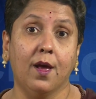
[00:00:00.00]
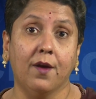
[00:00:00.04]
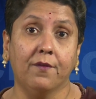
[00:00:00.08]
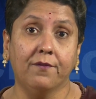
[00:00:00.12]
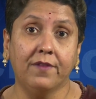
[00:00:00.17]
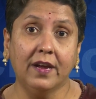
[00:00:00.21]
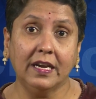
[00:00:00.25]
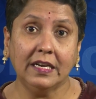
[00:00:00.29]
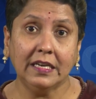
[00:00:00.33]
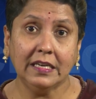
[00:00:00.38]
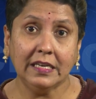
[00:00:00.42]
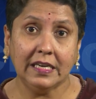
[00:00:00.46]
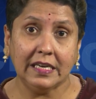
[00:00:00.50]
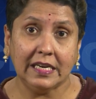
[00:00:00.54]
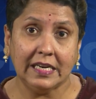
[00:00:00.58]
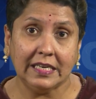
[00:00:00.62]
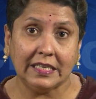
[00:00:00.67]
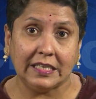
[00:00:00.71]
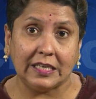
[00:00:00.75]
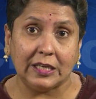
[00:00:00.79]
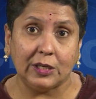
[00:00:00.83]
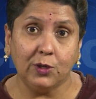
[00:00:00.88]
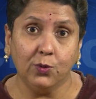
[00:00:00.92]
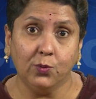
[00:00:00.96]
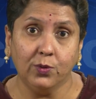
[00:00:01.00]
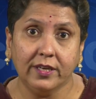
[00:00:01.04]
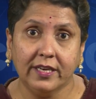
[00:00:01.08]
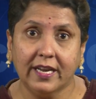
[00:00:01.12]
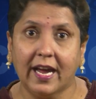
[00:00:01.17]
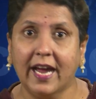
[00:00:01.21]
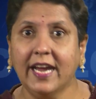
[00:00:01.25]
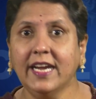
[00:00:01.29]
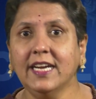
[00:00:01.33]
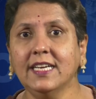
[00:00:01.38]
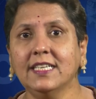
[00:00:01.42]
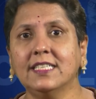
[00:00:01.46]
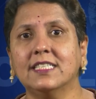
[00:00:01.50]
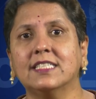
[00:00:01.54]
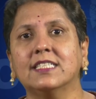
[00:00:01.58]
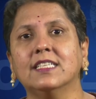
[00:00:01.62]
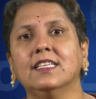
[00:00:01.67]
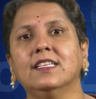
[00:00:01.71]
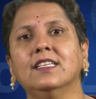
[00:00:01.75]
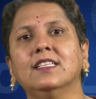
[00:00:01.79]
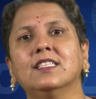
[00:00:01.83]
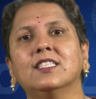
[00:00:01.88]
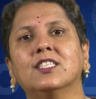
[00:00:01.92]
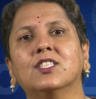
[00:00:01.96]
When it unites
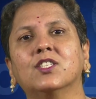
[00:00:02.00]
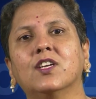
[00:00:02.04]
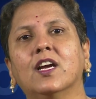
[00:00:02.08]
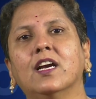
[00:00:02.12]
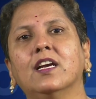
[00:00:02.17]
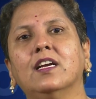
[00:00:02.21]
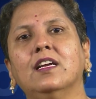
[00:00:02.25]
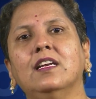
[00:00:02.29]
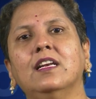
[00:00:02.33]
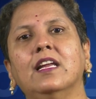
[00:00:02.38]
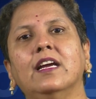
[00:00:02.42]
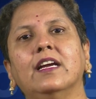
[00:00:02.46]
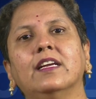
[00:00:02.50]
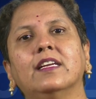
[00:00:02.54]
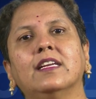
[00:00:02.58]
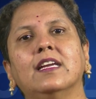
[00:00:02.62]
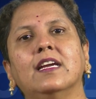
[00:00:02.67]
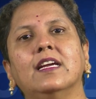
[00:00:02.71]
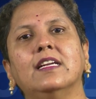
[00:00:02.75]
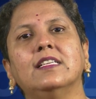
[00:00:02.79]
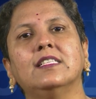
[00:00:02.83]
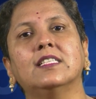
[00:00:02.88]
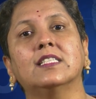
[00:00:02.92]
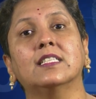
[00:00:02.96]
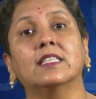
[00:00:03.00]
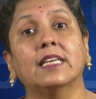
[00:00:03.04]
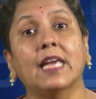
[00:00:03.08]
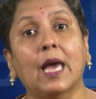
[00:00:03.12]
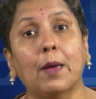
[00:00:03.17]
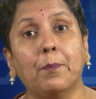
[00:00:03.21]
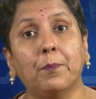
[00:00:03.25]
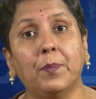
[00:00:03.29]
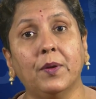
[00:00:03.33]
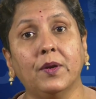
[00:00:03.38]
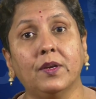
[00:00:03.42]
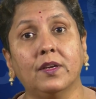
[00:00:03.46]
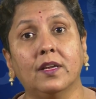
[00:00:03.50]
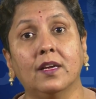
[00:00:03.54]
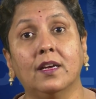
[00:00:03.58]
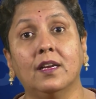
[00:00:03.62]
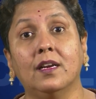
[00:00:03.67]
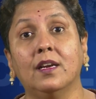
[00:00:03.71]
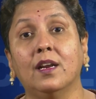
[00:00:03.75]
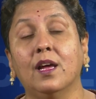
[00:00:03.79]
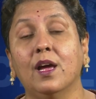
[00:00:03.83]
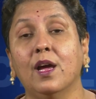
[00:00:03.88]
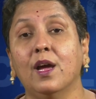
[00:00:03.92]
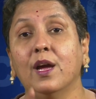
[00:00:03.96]
in its struggle against
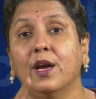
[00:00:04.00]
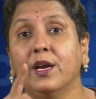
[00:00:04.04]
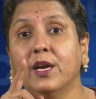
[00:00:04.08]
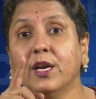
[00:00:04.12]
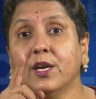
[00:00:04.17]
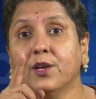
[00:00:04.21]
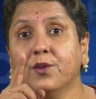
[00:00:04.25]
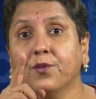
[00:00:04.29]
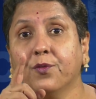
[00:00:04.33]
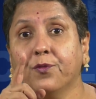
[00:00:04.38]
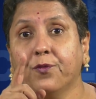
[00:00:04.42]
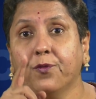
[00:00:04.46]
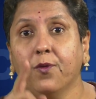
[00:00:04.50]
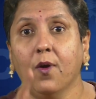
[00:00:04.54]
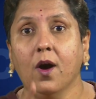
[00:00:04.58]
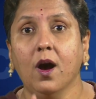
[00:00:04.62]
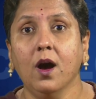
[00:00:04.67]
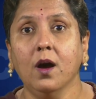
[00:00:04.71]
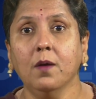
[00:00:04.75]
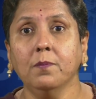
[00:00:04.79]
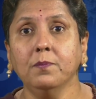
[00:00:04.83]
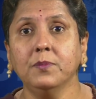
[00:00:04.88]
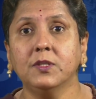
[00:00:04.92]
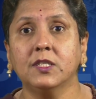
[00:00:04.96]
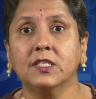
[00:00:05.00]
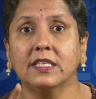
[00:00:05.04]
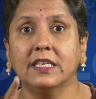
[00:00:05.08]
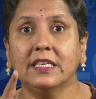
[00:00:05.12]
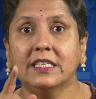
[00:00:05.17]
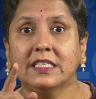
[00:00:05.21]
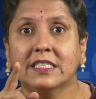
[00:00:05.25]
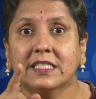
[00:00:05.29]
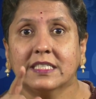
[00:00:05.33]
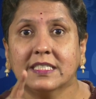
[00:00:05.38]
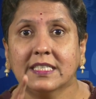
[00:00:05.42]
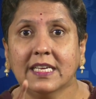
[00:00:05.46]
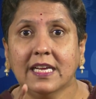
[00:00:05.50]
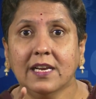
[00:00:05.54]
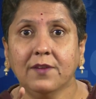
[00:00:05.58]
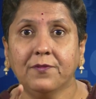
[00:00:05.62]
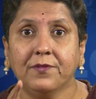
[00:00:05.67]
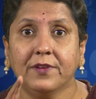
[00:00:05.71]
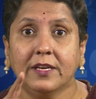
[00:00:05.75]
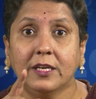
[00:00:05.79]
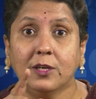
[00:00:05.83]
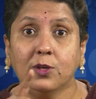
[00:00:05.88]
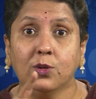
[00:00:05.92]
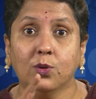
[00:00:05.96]
capital, it forms
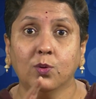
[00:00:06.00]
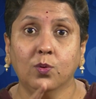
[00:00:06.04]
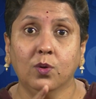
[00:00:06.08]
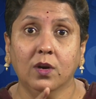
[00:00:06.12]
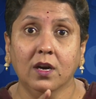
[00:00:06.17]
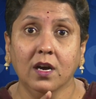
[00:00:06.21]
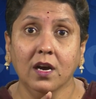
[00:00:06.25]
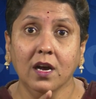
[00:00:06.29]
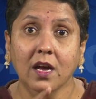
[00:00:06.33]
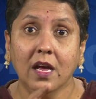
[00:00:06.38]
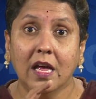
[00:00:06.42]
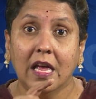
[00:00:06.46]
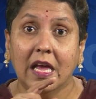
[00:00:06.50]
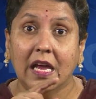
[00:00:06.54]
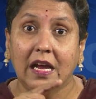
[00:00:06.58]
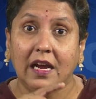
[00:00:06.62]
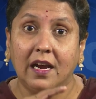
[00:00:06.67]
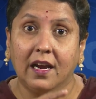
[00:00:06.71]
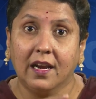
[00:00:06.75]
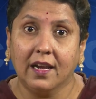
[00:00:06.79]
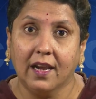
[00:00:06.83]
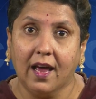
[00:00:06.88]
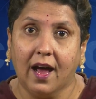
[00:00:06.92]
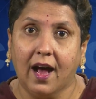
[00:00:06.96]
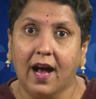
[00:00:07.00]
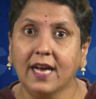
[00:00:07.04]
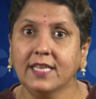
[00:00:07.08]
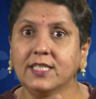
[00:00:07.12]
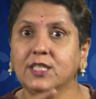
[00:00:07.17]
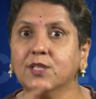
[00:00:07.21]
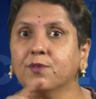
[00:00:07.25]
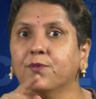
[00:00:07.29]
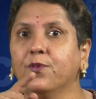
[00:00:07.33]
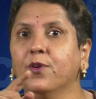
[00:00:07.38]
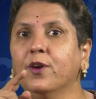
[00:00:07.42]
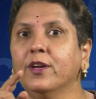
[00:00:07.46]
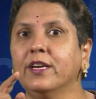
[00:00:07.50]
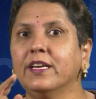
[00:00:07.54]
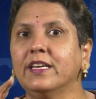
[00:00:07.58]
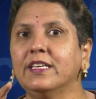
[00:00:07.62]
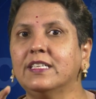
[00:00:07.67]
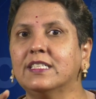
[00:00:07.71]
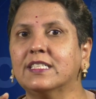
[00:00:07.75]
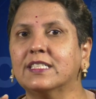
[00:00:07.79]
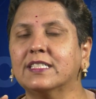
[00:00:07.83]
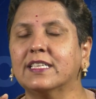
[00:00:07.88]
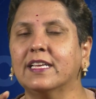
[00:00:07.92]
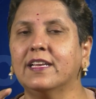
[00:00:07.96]
itself into a class for
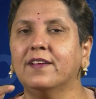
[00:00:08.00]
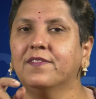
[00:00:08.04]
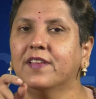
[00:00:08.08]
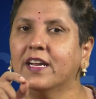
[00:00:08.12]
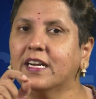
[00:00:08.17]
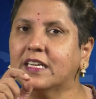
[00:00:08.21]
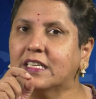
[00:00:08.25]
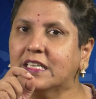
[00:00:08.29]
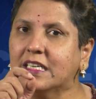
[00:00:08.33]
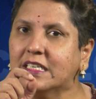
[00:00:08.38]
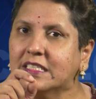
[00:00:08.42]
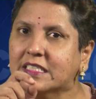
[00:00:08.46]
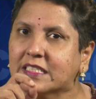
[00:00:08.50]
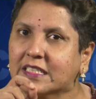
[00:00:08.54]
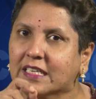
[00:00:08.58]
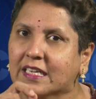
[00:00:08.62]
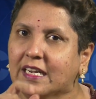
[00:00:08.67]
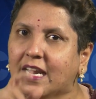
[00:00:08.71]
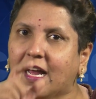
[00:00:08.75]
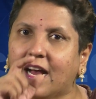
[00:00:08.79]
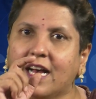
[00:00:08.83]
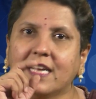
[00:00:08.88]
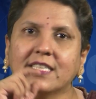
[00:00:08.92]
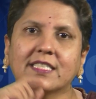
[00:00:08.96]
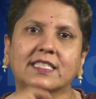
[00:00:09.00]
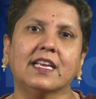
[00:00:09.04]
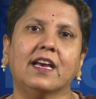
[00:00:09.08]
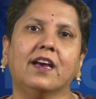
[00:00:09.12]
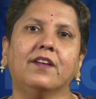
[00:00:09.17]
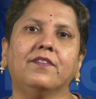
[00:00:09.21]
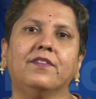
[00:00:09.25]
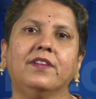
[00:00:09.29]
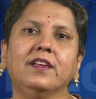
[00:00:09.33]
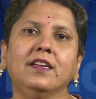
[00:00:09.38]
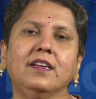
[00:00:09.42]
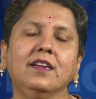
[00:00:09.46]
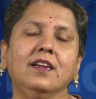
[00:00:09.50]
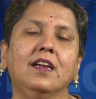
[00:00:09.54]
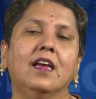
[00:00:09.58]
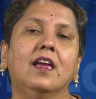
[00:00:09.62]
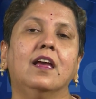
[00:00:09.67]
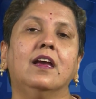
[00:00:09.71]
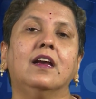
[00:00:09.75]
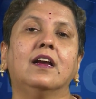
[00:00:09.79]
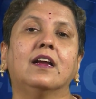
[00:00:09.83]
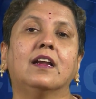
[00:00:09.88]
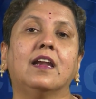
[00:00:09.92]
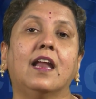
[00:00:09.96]
itself, that is, class having
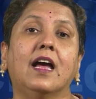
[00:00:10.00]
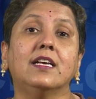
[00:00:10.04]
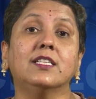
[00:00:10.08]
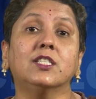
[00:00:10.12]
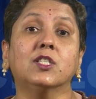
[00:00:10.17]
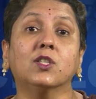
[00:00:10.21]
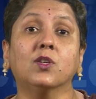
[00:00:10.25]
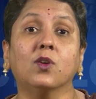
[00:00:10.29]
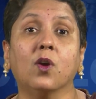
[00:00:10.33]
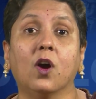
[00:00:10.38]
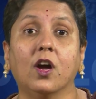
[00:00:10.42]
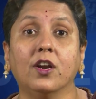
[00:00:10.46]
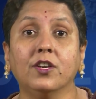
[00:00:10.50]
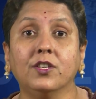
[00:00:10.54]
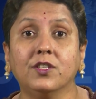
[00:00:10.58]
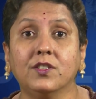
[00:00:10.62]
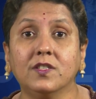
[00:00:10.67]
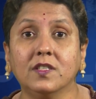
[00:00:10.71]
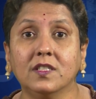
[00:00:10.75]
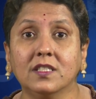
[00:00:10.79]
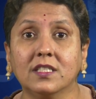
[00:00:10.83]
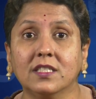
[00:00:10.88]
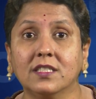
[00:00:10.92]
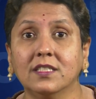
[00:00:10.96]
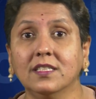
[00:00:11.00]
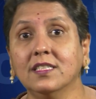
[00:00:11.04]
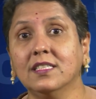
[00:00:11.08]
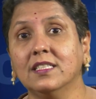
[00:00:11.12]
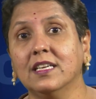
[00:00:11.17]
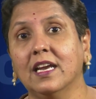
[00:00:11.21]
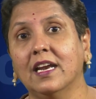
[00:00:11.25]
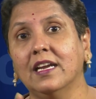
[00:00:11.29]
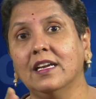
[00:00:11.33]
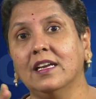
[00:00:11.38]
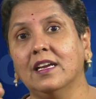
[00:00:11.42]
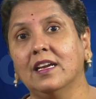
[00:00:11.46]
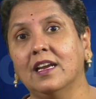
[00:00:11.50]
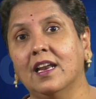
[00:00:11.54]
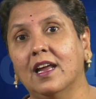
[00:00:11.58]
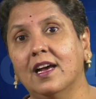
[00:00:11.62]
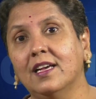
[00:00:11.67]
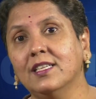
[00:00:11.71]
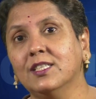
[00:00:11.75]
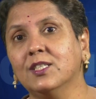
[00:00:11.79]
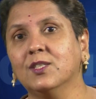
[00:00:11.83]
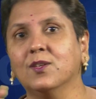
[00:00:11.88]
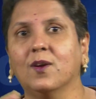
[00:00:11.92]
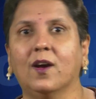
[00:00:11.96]
class consciousness and
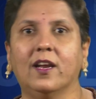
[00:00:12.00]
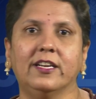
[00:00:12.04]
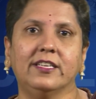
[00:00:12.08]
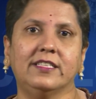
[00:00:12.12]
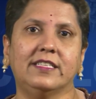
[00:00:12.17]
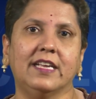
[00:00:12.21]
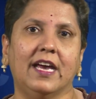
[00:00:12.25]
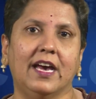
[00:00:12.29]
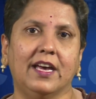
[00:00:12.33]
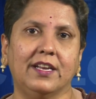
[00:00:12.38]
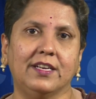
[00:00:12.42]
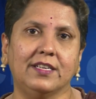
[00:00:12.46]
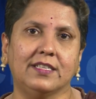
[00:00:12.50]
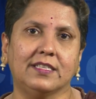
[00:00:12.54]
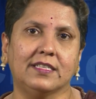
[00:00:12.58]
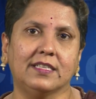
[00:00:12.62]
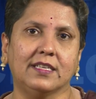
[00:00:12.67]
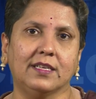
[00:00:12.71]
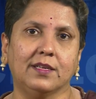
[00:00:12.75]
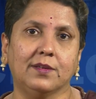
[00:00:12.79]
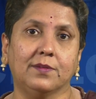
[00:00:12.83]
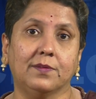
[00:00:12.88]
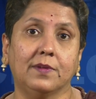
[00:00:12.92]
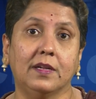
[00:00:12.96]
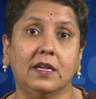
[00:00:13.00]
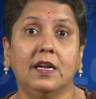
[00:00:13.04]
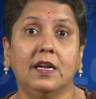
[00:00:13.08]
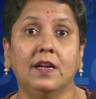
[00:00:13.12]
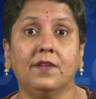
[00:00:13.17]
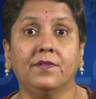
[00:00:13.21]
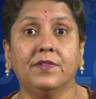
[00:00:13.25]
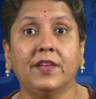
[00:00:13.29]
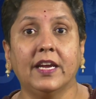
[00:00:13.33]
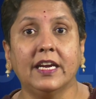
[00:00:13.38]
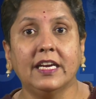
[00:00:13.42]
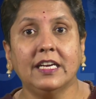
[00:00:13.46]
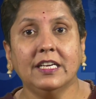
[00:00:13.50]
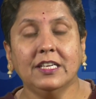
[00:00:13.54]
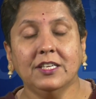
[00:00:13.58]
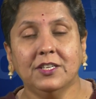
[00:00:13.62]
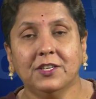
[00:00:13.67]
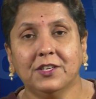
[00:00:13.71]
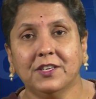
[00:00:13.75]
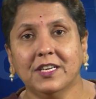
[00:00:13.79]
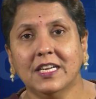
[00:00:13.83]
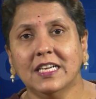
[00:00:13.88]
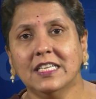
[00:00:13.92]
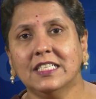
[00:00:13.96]
class solidarity. The
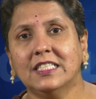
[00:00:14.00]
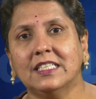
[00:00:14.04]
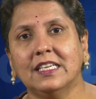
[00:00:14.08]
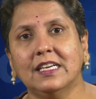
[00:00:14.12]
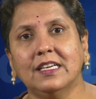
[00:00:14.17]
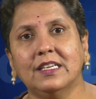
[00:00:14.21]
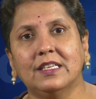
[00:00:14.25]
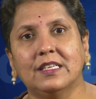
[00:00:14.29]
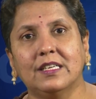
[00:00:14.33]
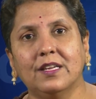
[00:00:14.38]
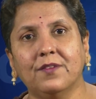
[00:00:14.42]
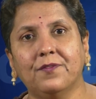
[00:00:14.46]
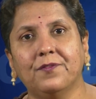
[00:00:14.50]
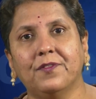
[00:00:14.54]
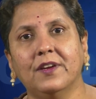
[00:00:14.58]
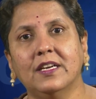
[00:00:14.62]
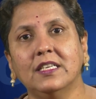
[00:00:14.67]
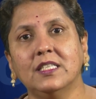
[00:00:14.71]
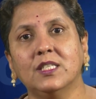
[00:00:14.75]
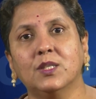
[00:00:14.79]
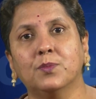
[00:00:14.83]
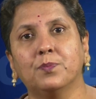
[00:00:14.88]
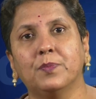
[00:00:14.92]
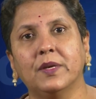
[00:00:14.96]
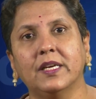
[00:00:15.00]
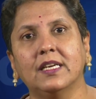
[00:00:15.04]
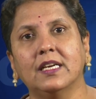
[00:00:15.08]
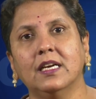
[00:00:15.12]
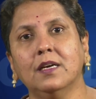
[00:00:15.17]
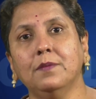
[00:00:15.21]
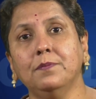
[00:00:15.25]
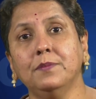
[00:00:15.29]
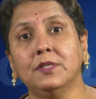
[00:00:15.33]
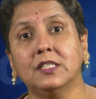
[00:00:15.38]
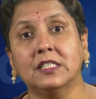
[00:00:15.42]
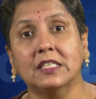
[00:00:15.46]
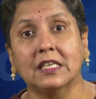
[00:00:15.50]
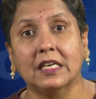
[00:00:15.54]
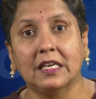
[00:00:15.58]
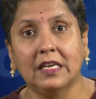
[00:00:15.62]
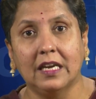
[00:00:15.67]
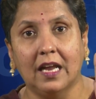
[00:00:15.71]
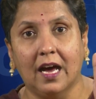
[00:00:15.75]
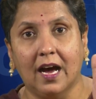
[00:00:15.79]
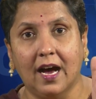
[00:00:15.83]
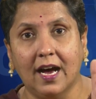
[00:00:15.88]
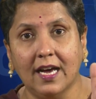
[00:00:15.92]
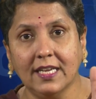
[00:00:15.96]
interest it defends becomes
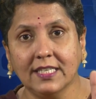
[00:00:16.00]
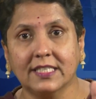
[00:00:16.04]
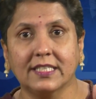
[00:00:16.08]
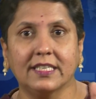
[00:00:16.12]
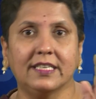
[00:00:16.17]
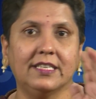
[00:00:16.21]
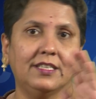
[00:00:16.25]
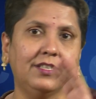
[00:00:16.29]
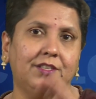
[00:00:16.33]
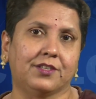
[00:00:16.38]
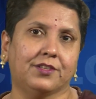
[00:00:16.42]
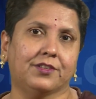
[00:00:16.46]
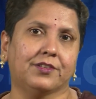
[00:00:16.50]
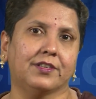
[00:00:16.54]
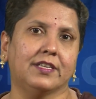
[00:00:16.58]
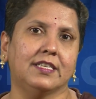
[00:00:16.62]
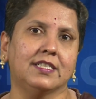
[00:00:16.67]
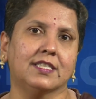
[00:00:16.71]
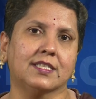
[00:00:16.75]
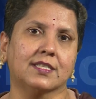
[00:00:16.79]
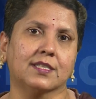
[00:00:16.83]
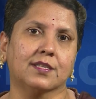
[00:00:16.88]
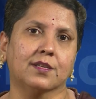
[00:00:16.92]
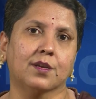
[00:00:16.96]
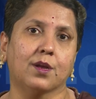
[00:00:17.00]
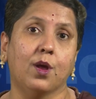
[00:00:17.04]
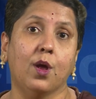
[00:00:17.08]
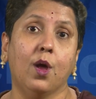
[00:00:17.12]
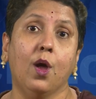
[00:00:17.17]
class interest.